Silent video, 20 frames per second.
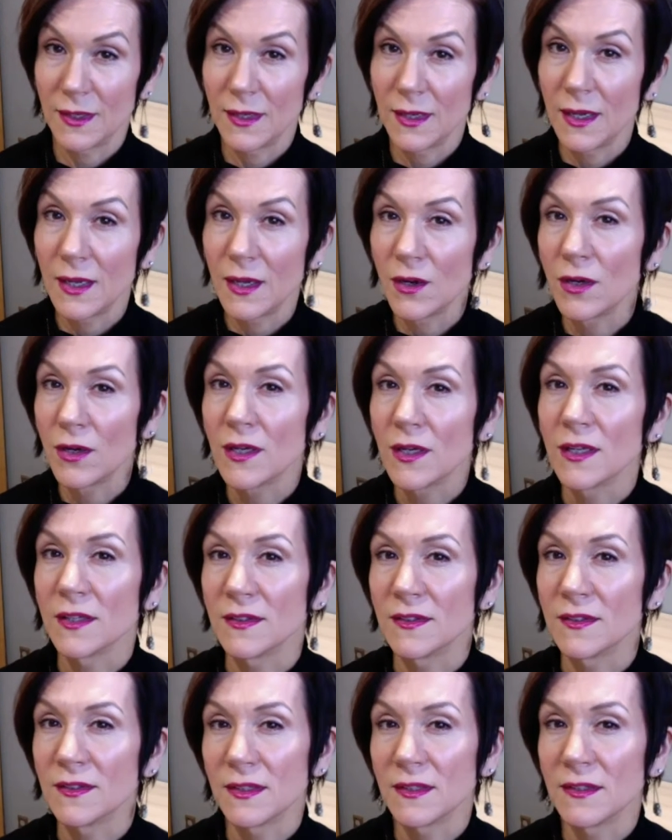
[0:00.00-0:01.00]

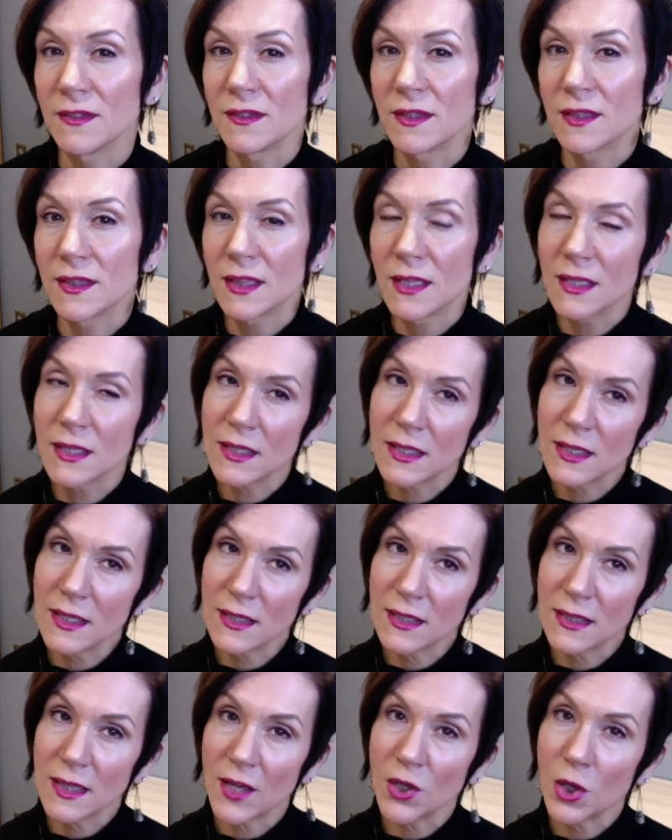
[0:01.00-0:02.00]
Arrogance is thinking
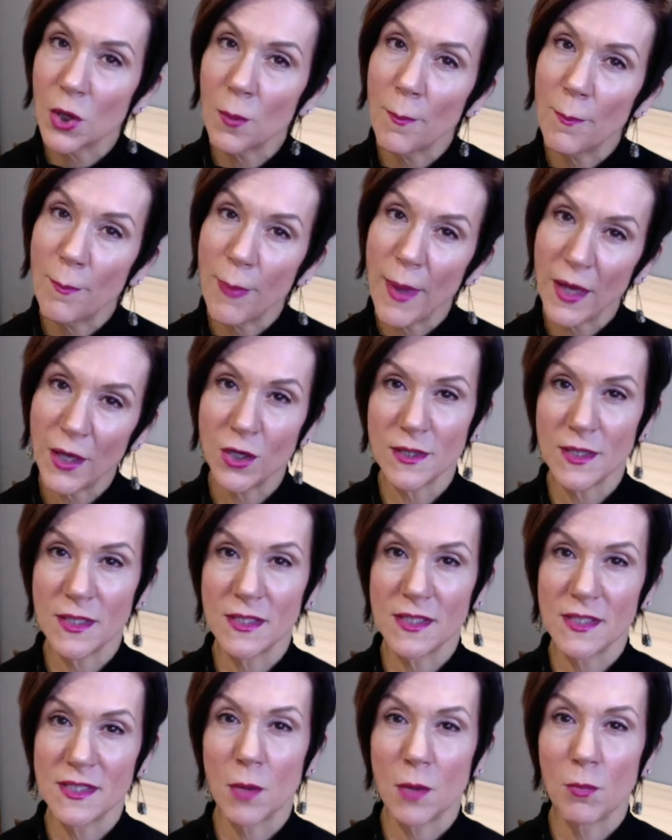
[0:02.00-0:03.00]
that you're better than
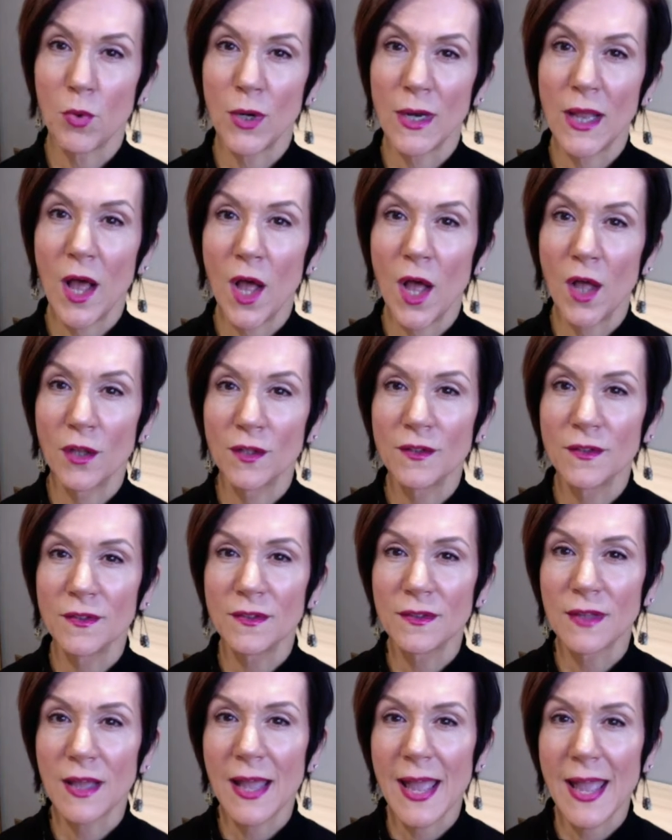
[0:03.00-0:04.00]
someone else
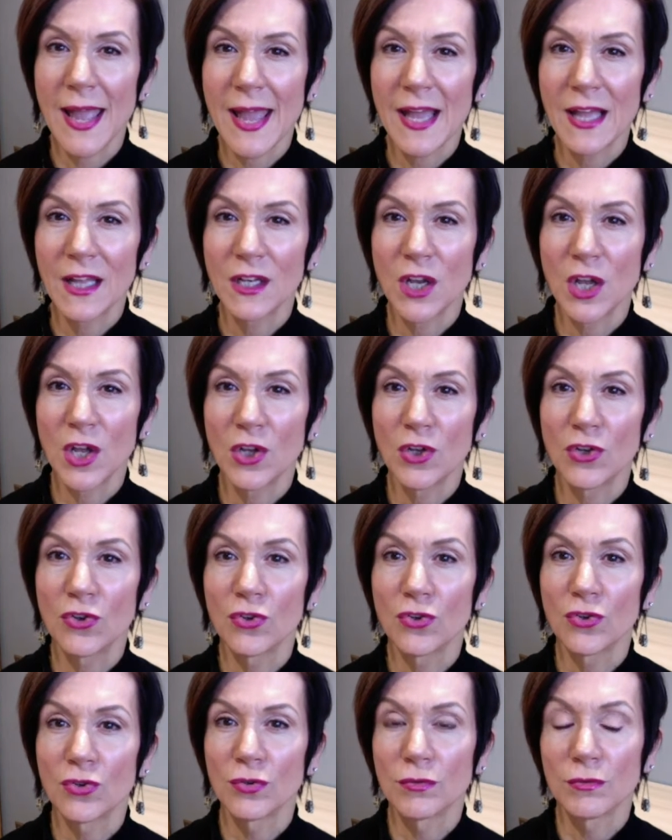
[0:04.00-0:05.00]
and
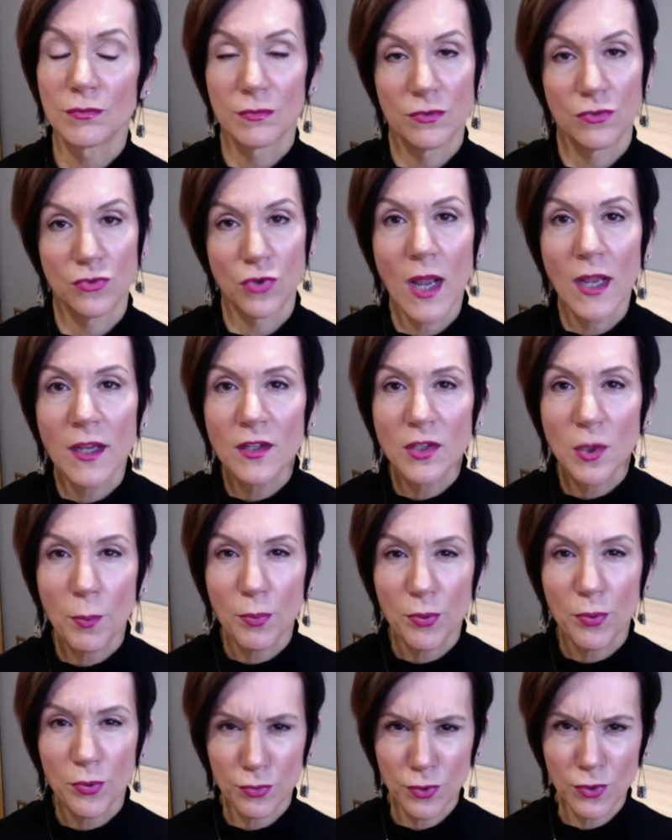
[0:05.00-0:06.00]
trying to
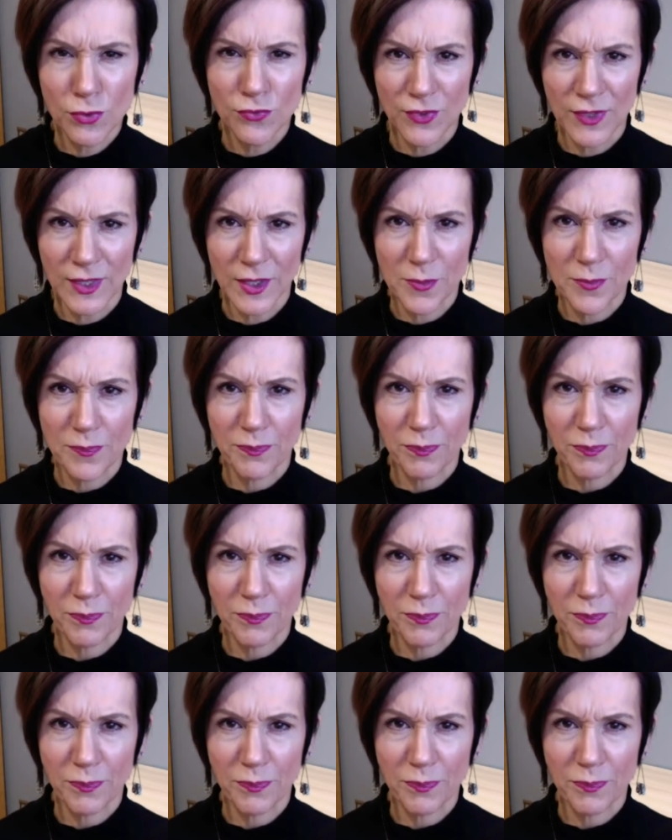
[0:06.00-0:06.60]
prove it.